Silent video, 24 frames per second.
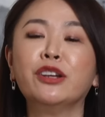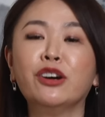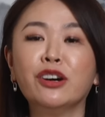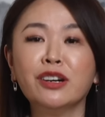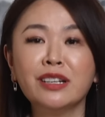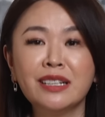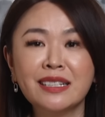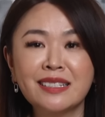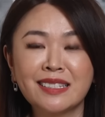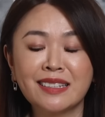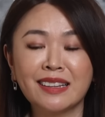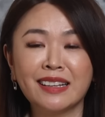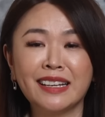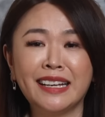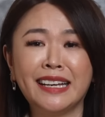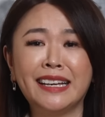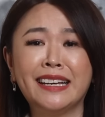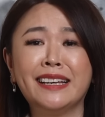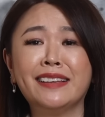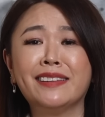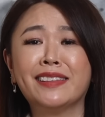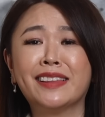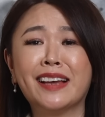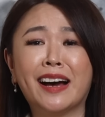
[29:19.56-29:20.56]

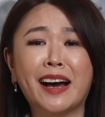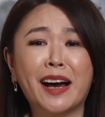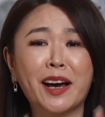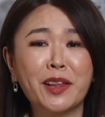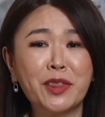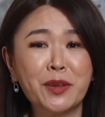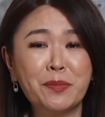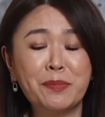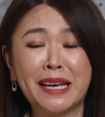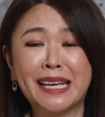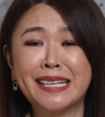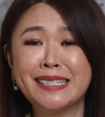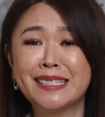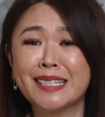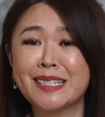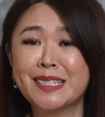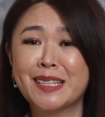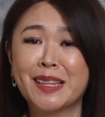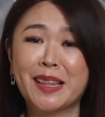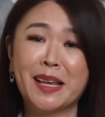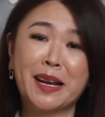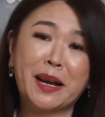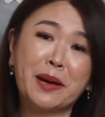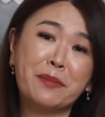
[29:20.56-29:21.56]
honestly, the other
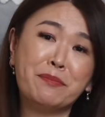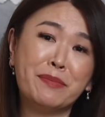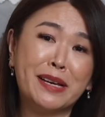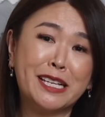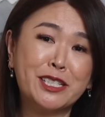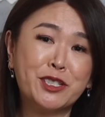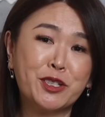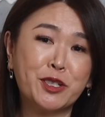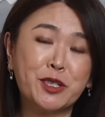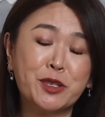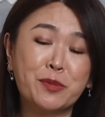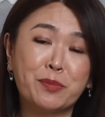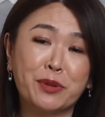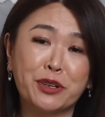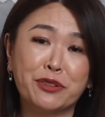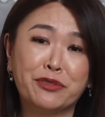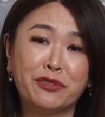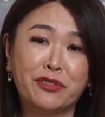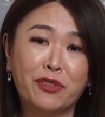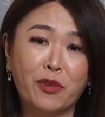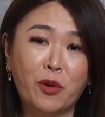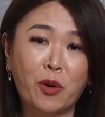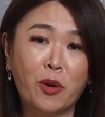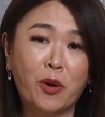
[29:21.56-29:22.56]
pieces that I mentioned
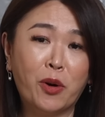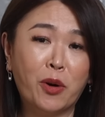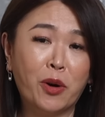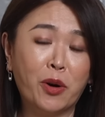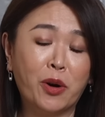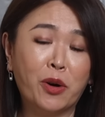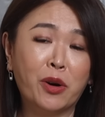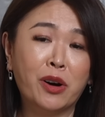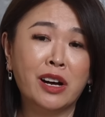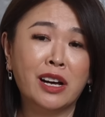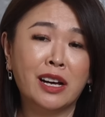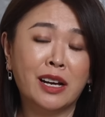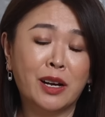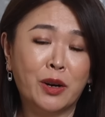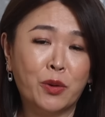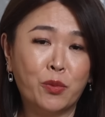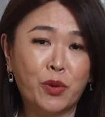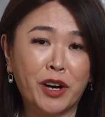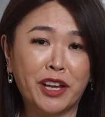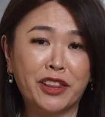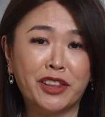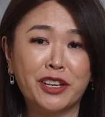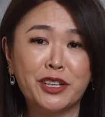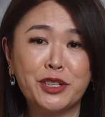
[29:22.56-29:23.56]
before,
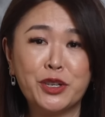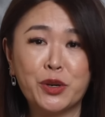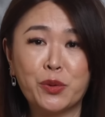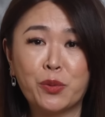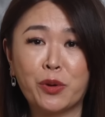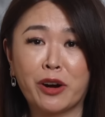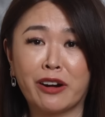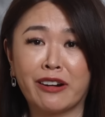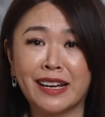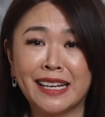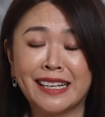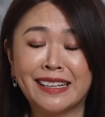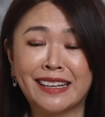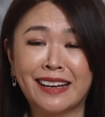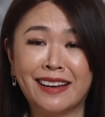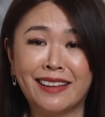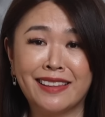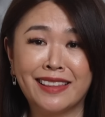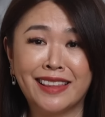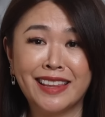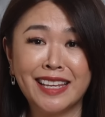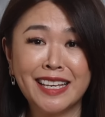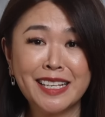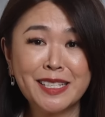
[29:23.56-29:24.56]
whether you're wearing
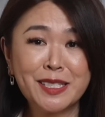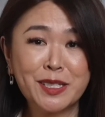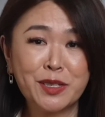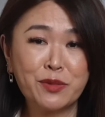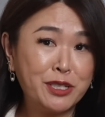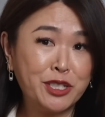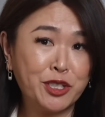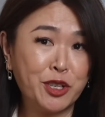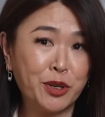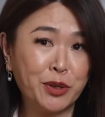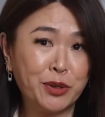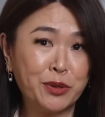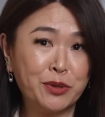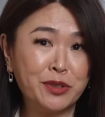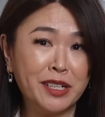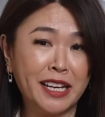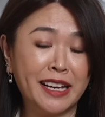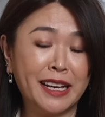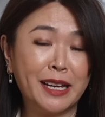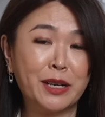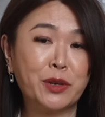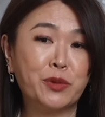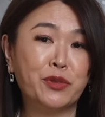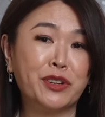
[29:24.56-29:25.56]
this
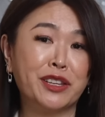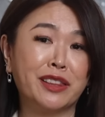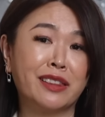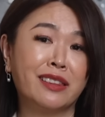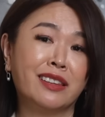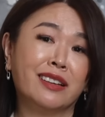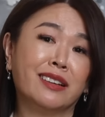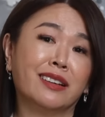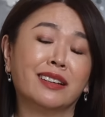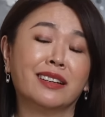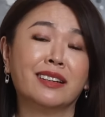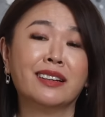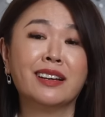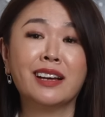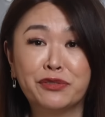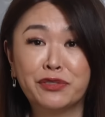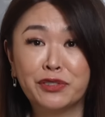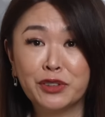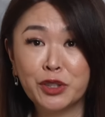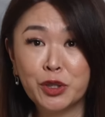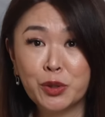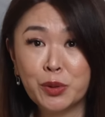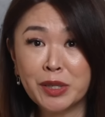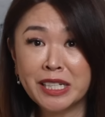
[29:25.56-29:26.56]
turtleneck with the
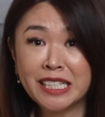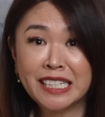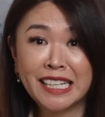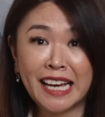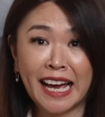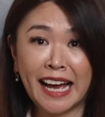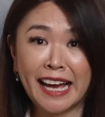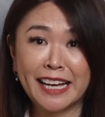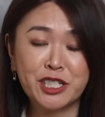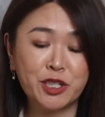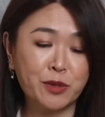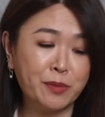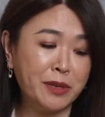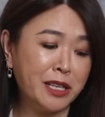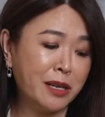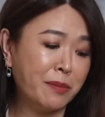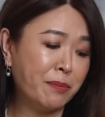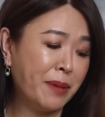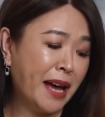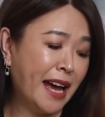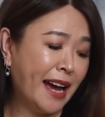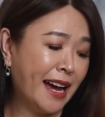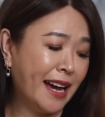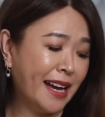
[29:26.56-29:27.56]
fluid cashmere
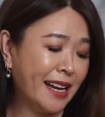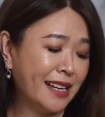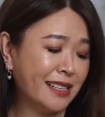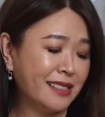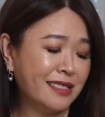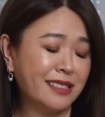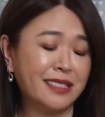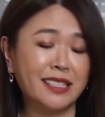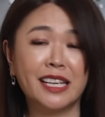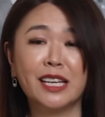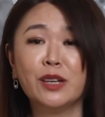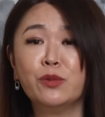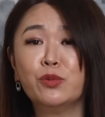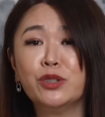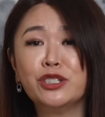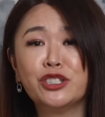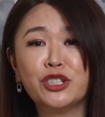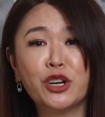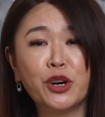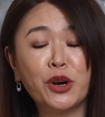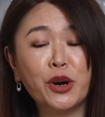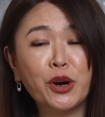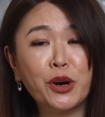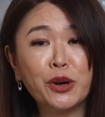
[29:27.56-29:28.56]
pants, it would
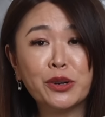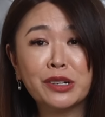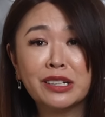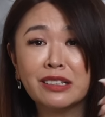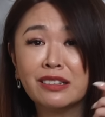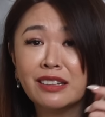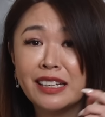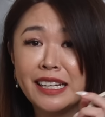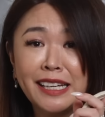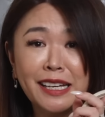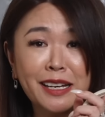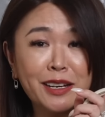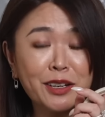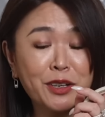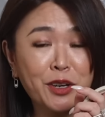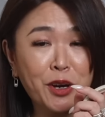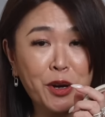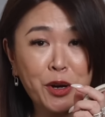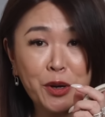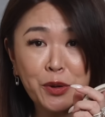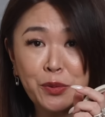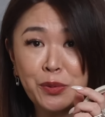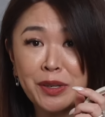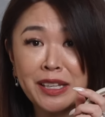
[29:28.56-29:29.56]
totally
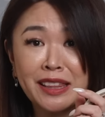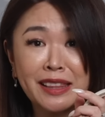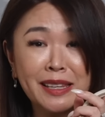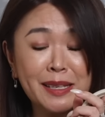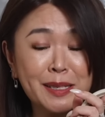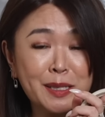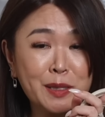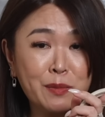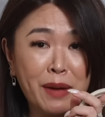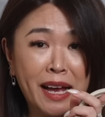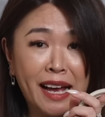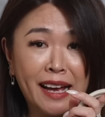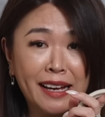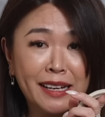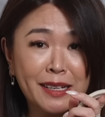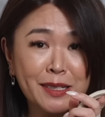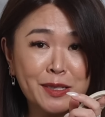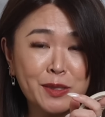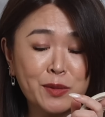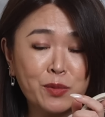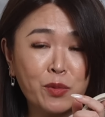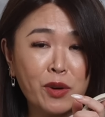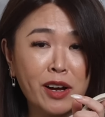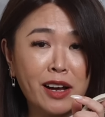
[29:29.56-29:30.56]
go with this bag
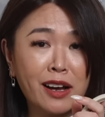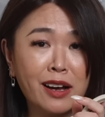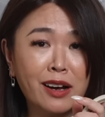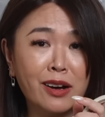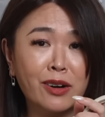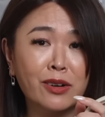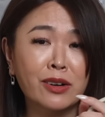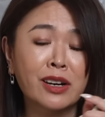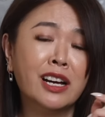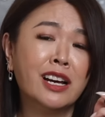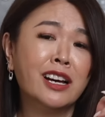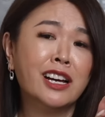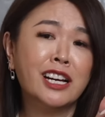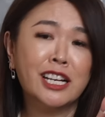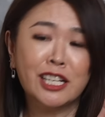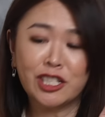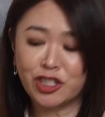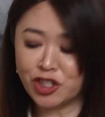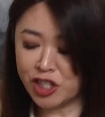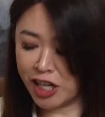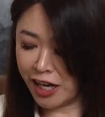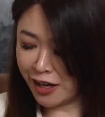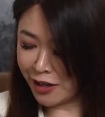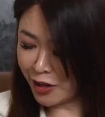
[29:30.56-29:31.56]
as well.
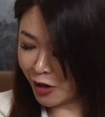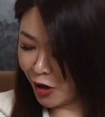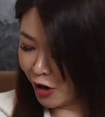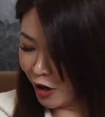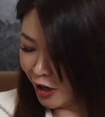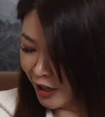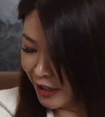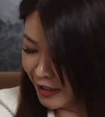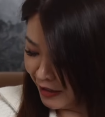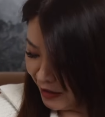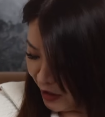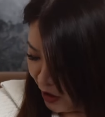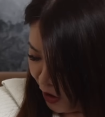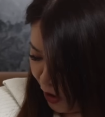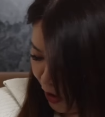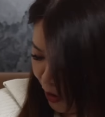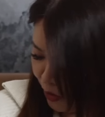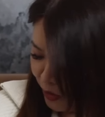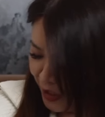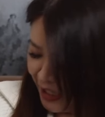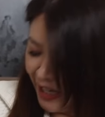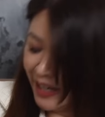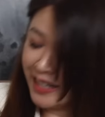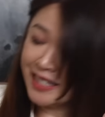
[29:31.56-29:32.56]
Chuck on,
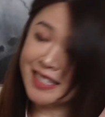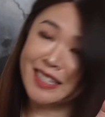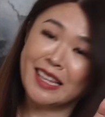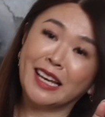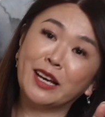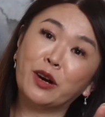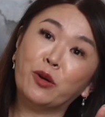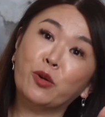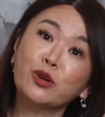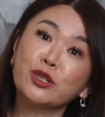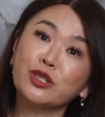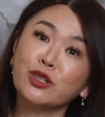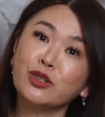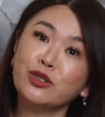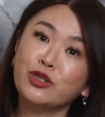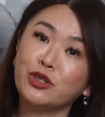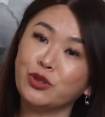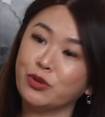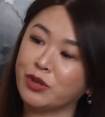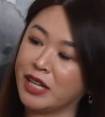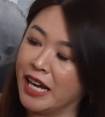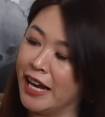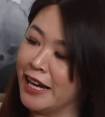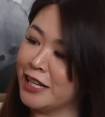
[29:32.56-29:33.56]
oh yes, they also
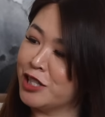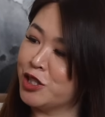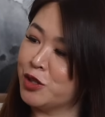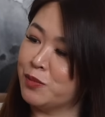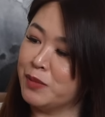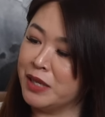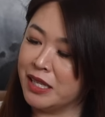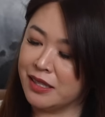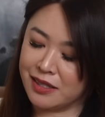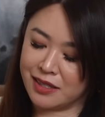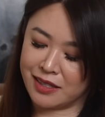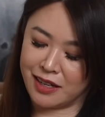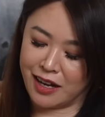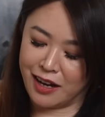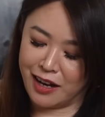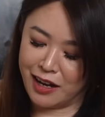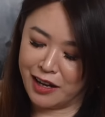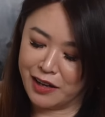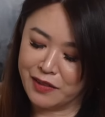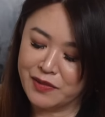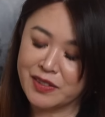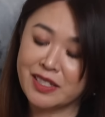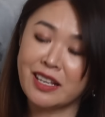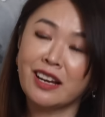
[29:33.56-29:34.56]
do cashmere
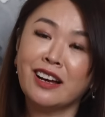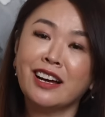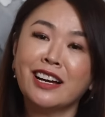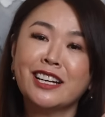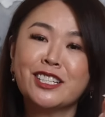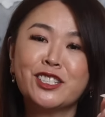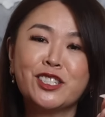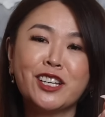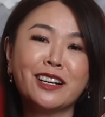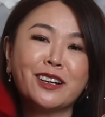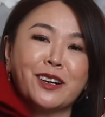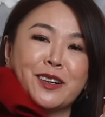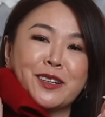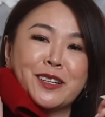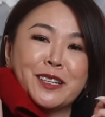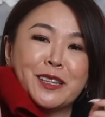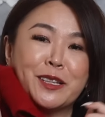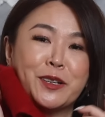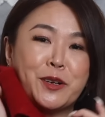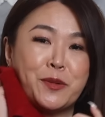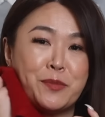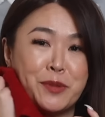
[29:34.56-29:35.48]
scarves. Chuck on a little